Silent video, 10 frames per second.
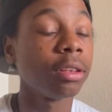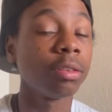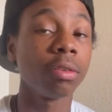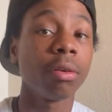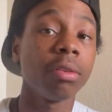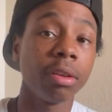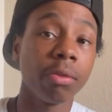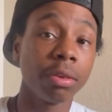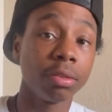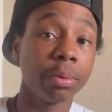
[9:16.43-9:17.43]
you're only
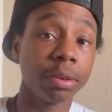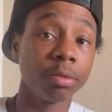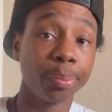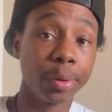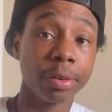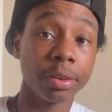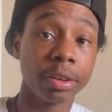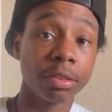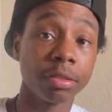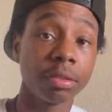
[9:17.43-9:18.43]
going to
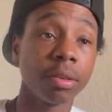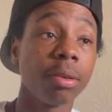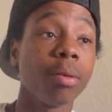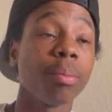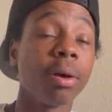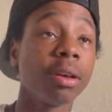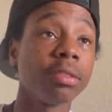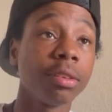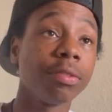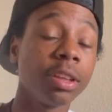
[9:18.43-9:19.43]
experience
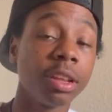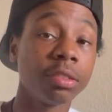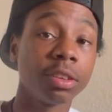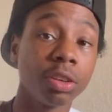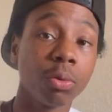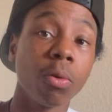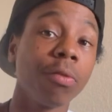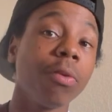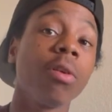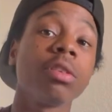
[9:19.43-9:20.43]
positive things and you won't
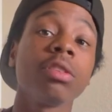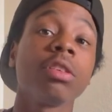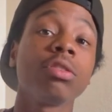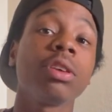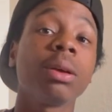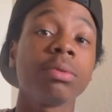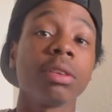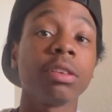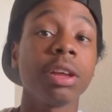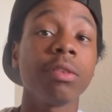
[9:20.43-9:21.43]
fall into the traps of
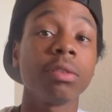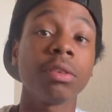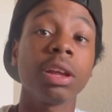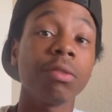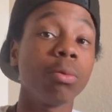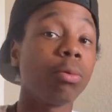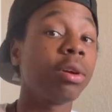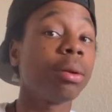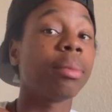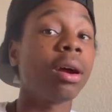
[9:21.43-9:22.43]
the devil. The devil
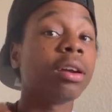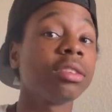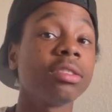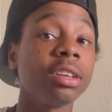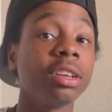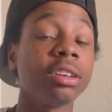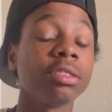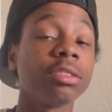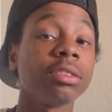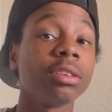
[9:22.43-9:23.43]
working behind the
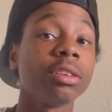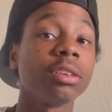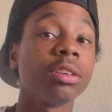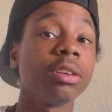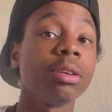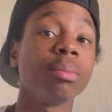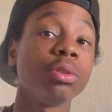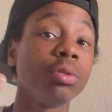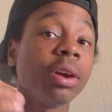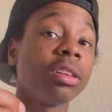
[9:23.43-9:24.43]
scenes,
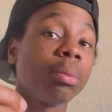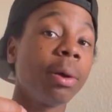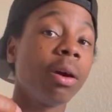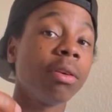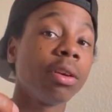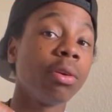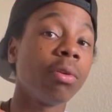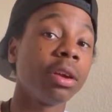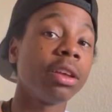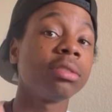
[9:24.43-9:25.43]
but you got the power to go
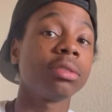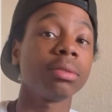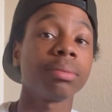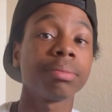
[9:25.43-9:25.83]
against him.